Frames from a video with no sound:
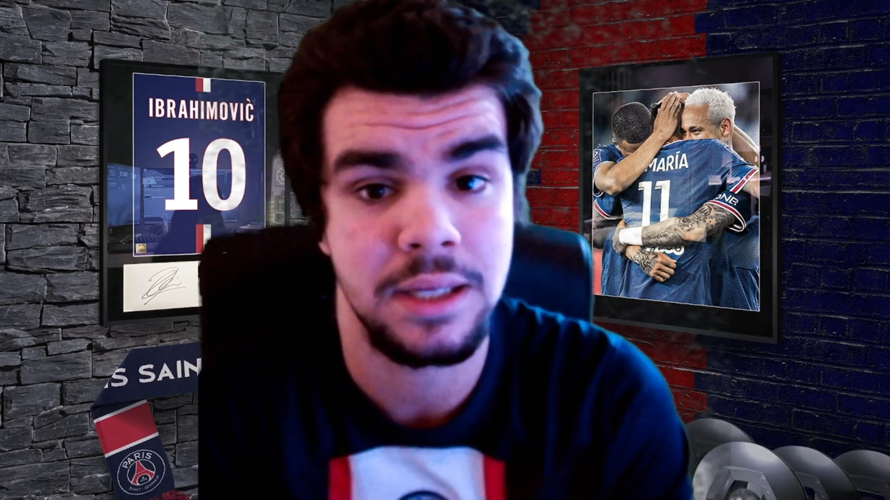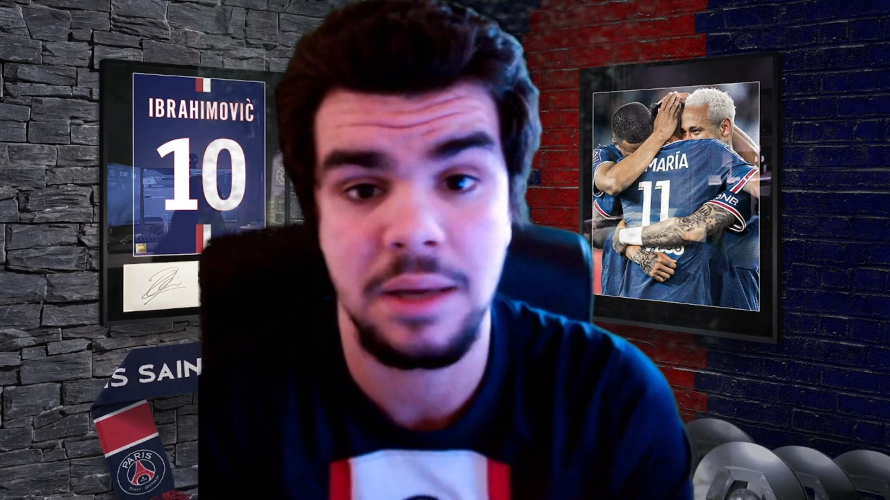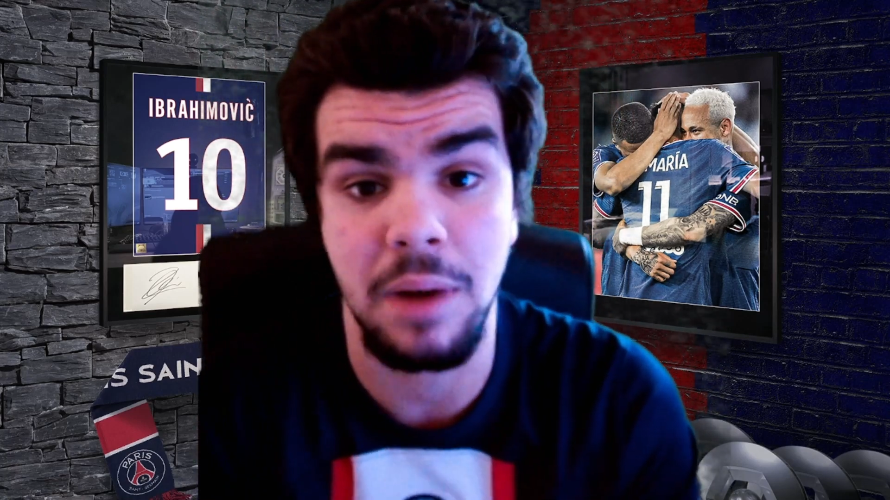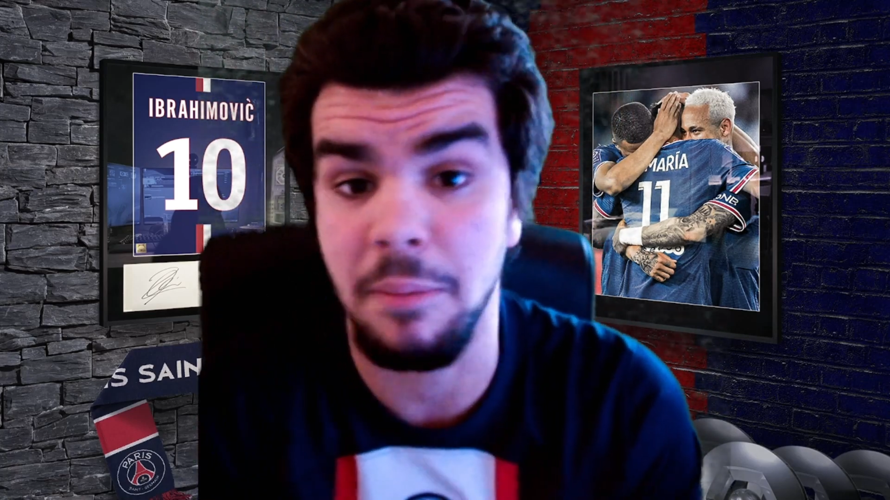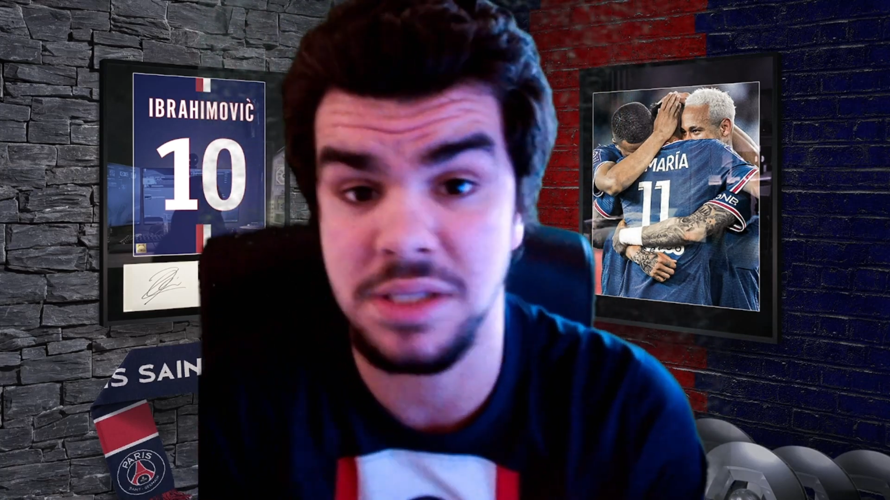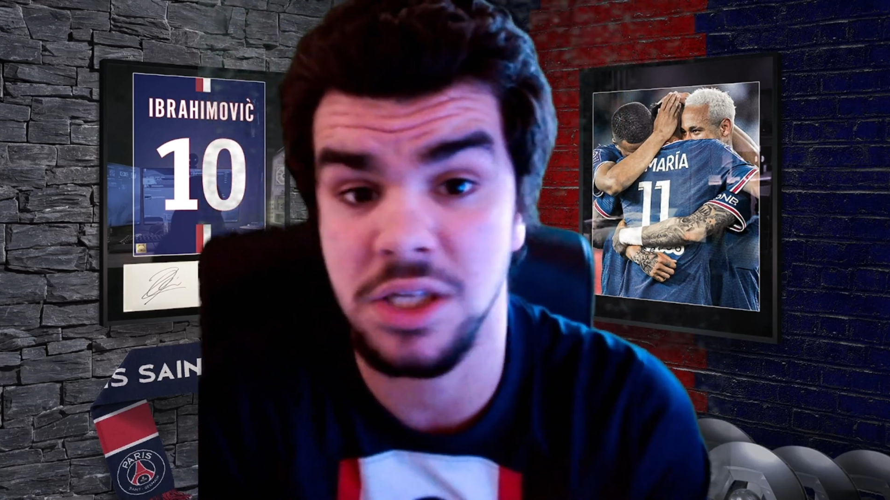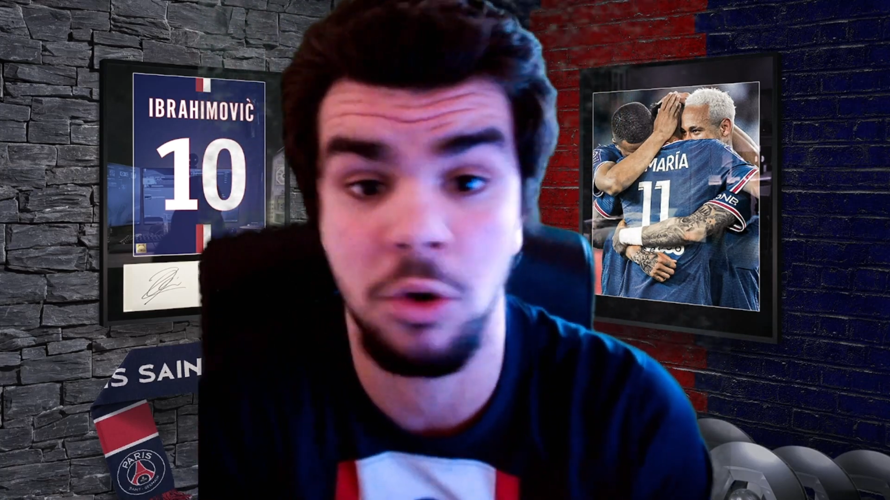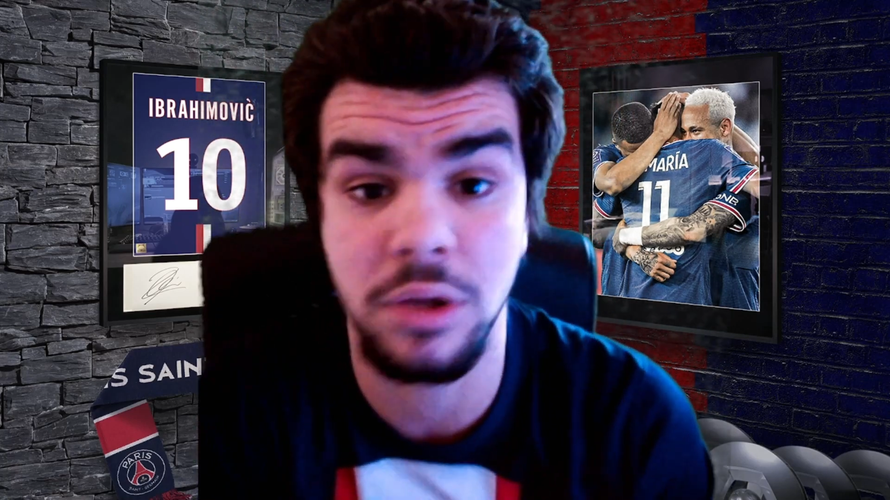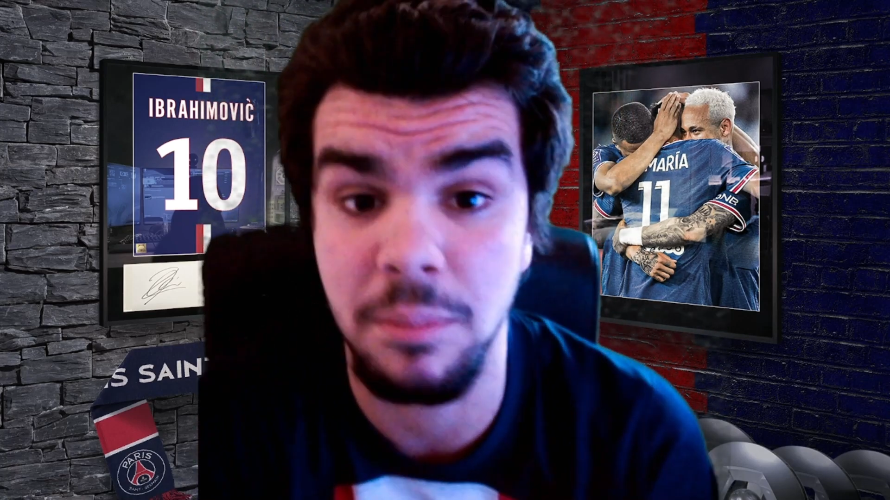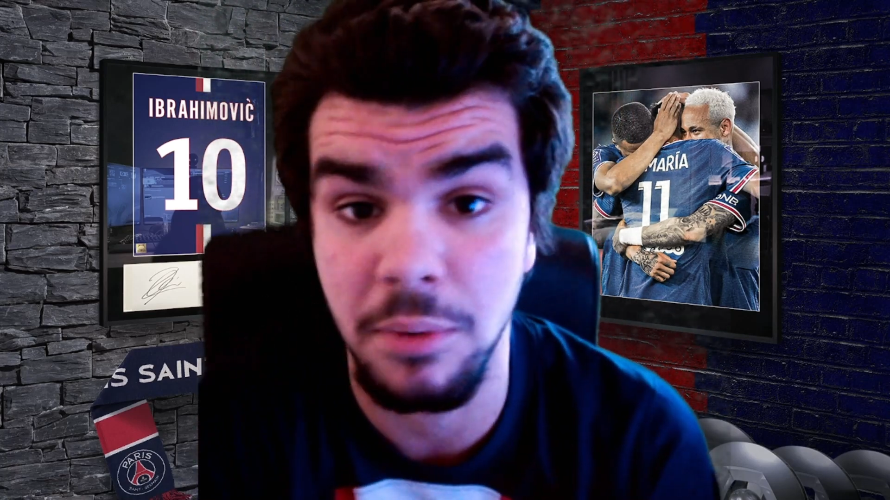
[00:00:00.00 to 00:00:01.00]
Mbappe is the
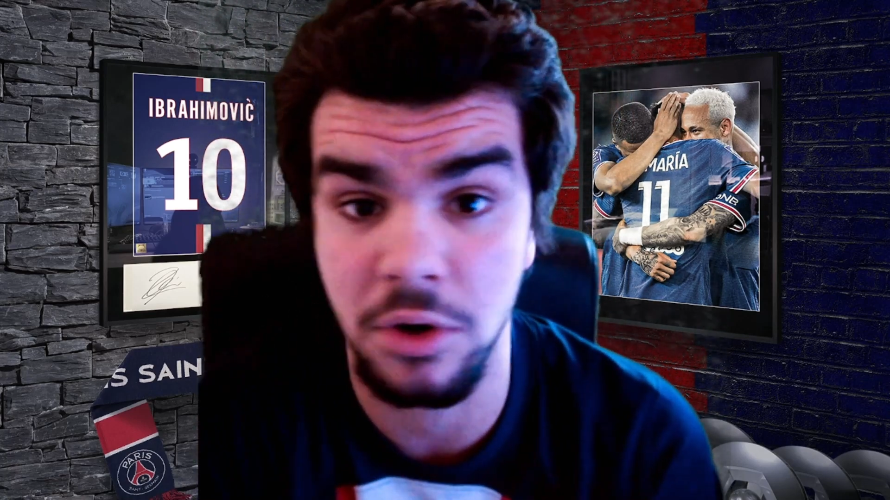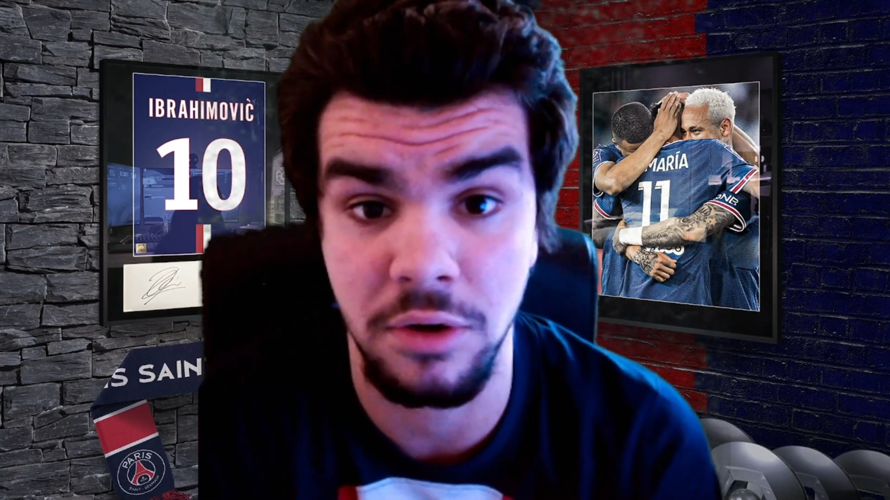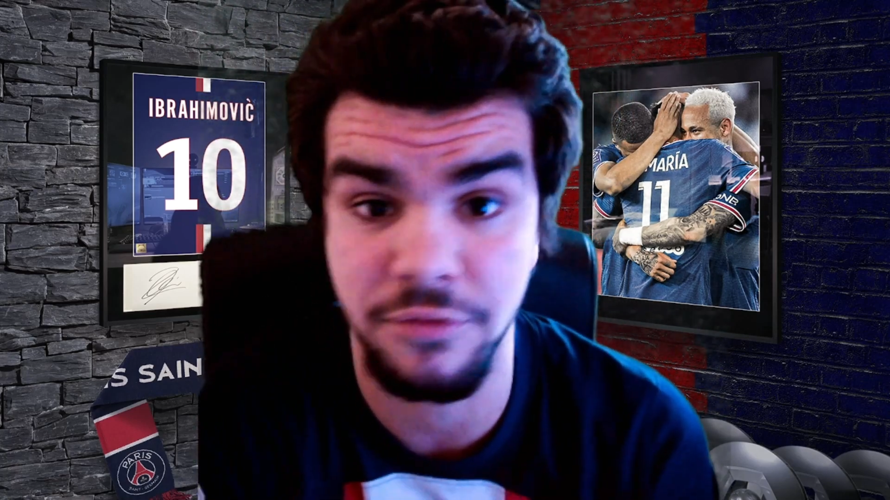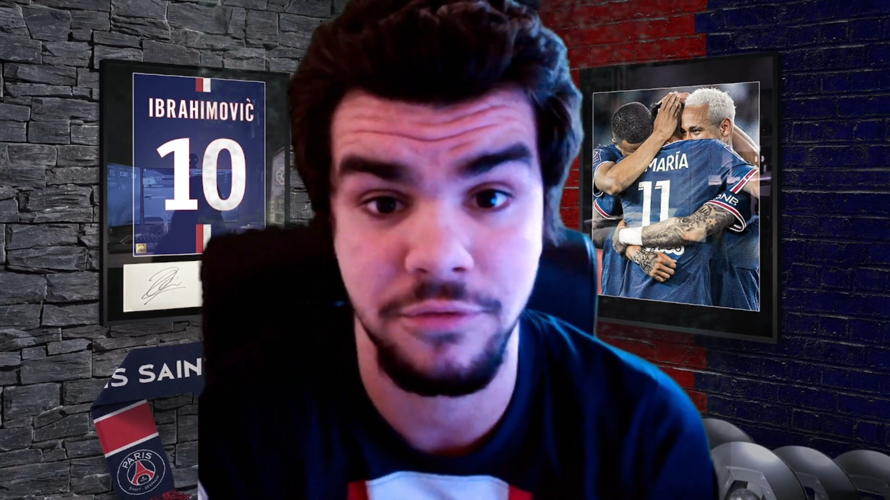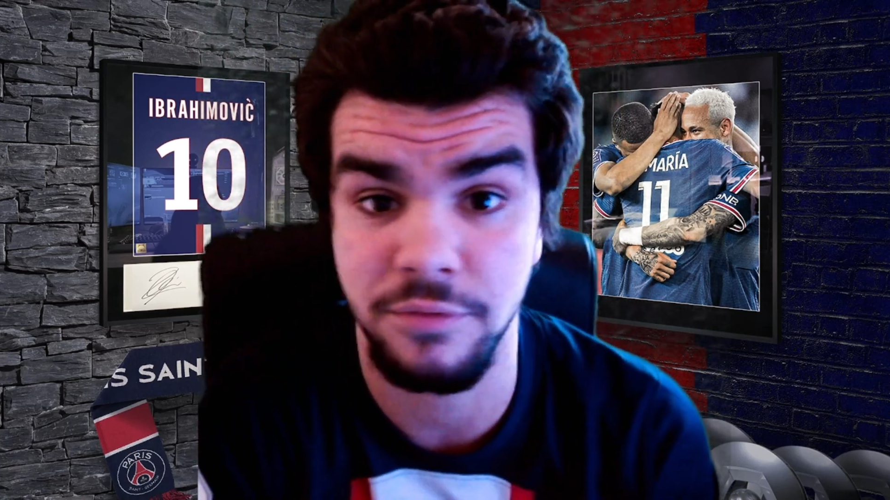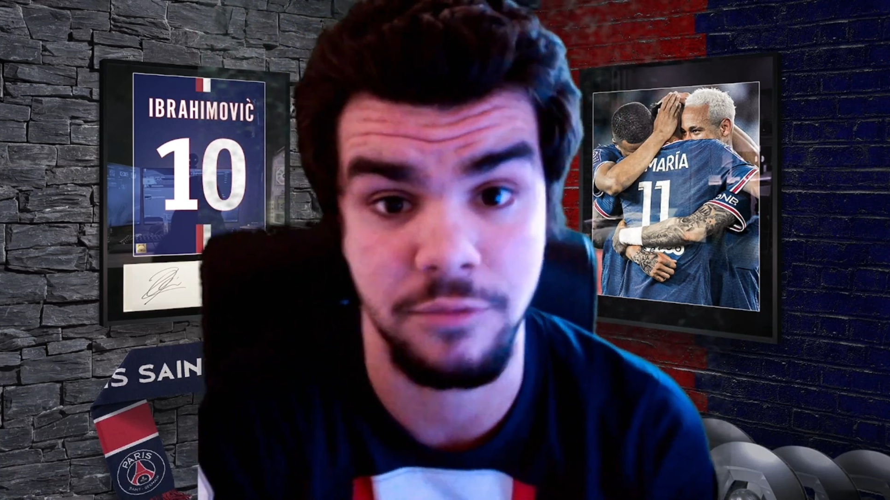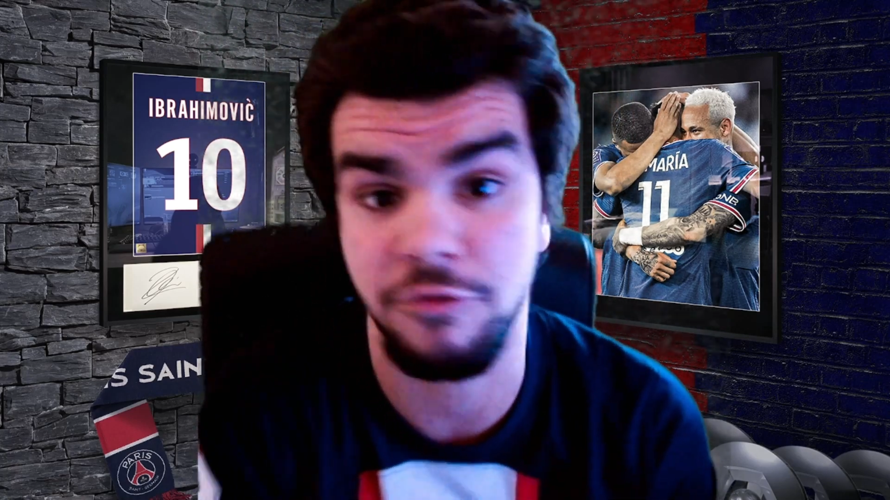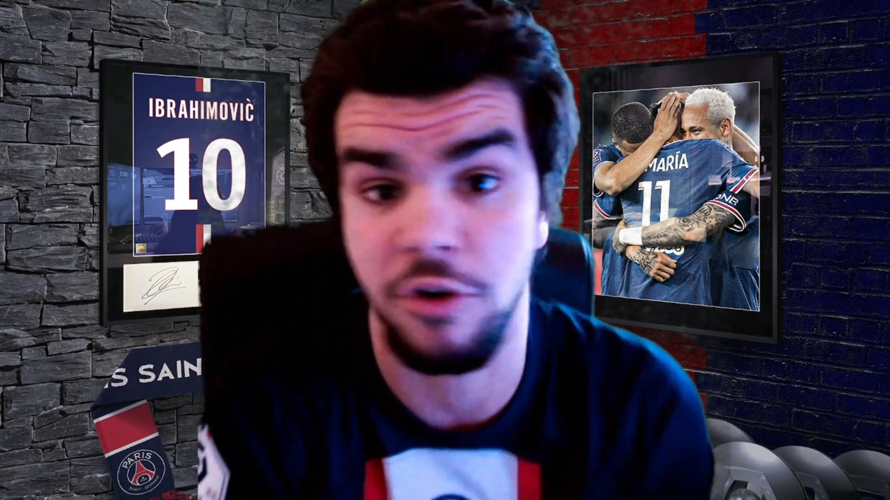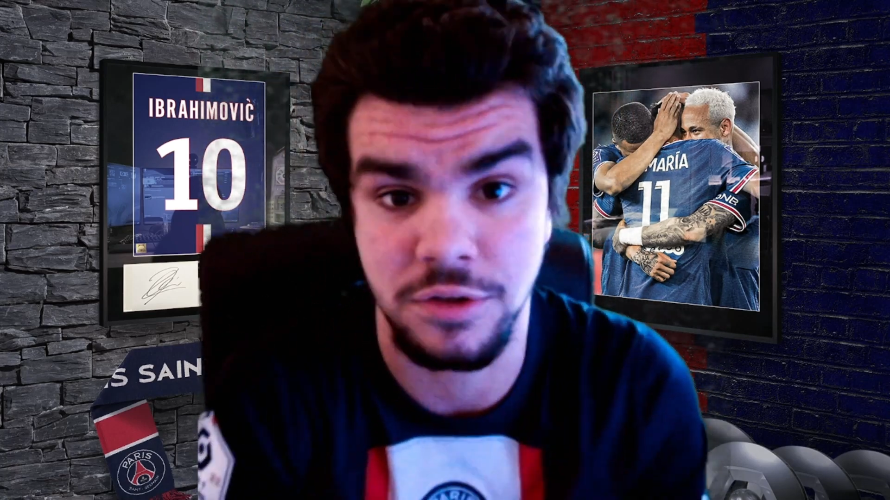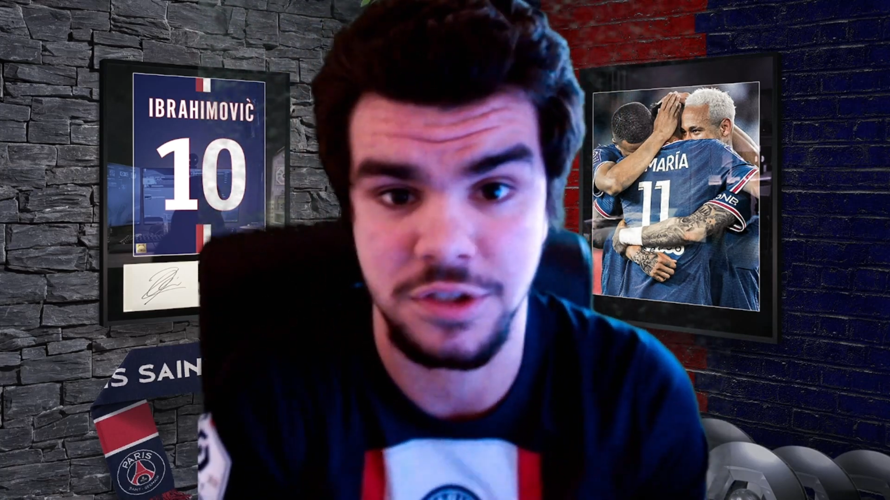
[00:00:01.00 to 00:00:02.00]
golden boy of
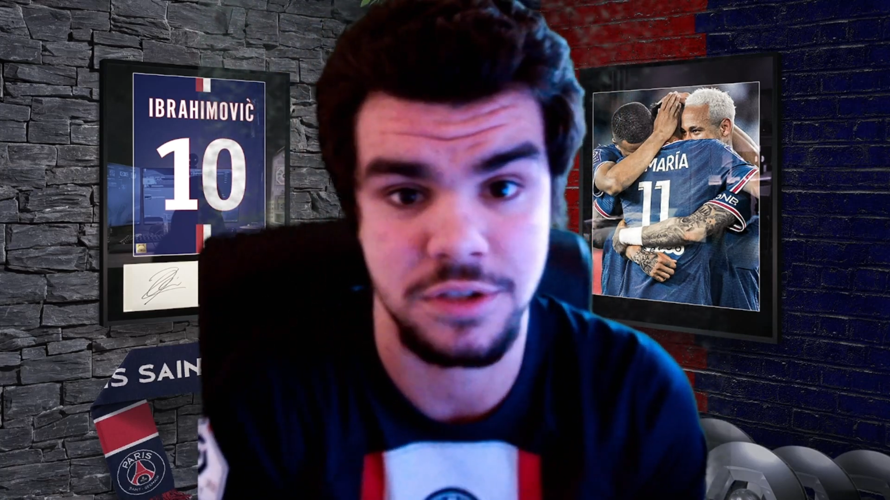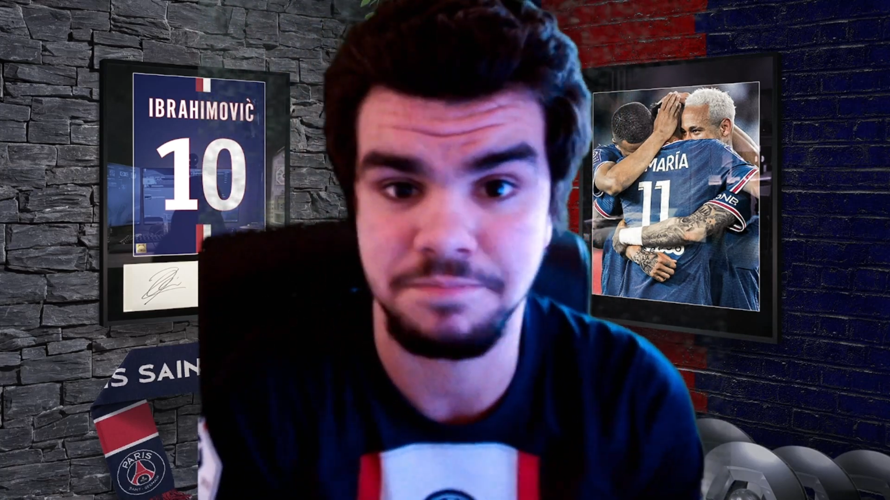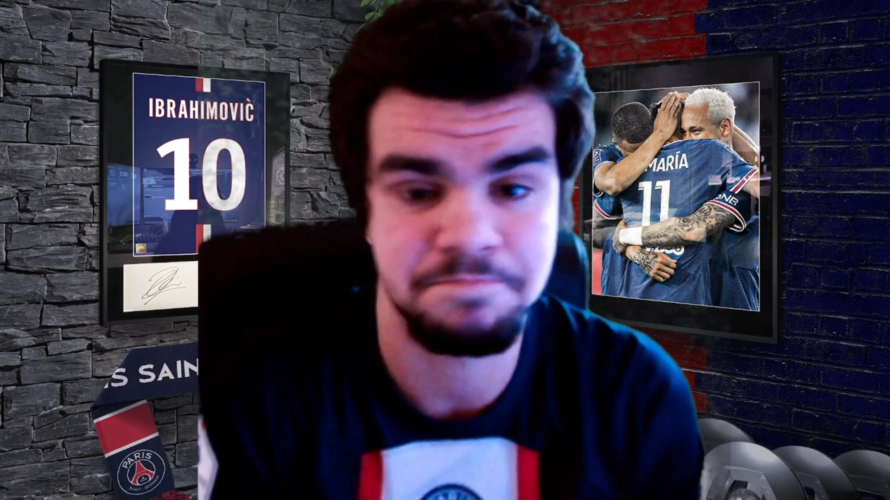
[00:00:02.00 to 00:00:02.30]
France.